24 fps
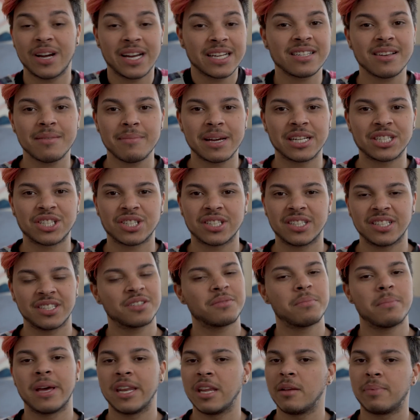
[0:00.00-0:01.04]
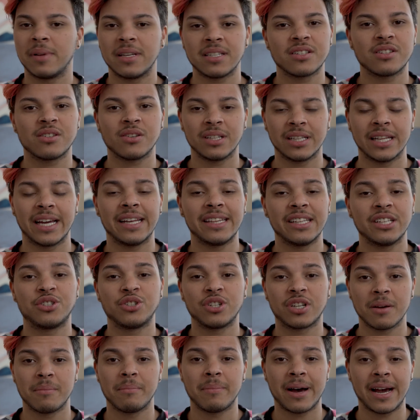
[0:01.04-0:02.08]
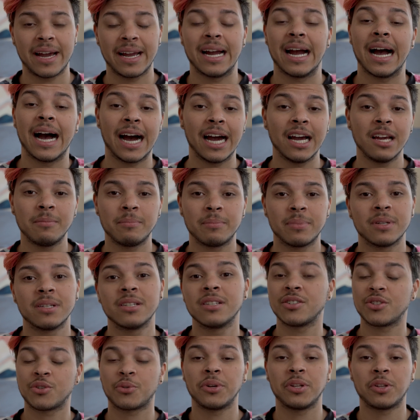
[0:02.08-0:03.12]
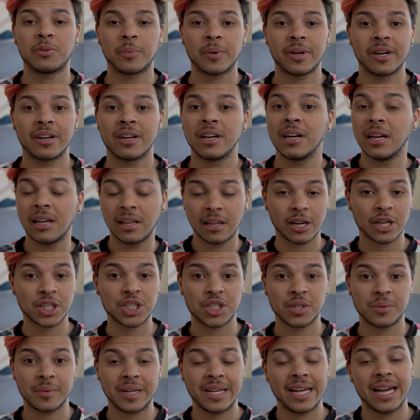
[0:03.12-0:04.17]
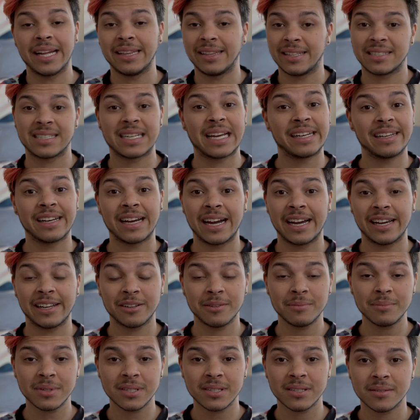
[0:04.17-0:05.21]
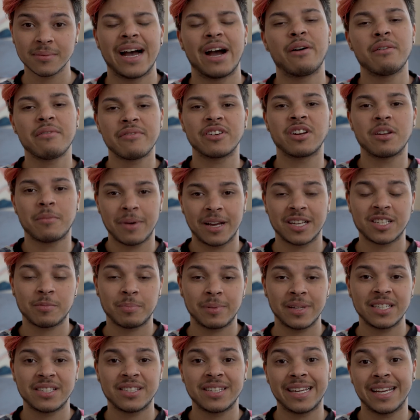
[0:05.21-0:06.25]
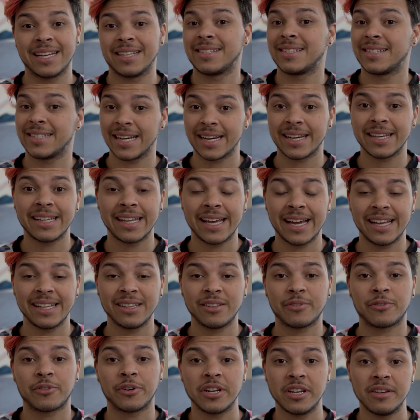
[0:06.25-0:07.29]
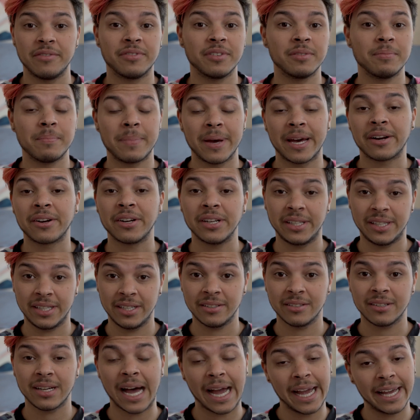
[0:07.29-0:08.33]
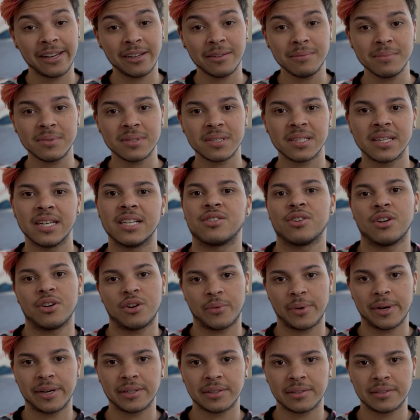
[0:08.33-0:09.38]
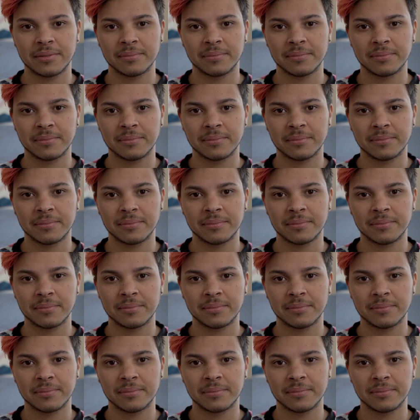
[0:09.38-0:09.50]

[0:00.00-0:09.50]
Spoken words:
as I mentioned, there's many places online that you can buy hype, streetwear, luxury, and designer items. However, the best place to get secondhand for even better deal items is on Grailed.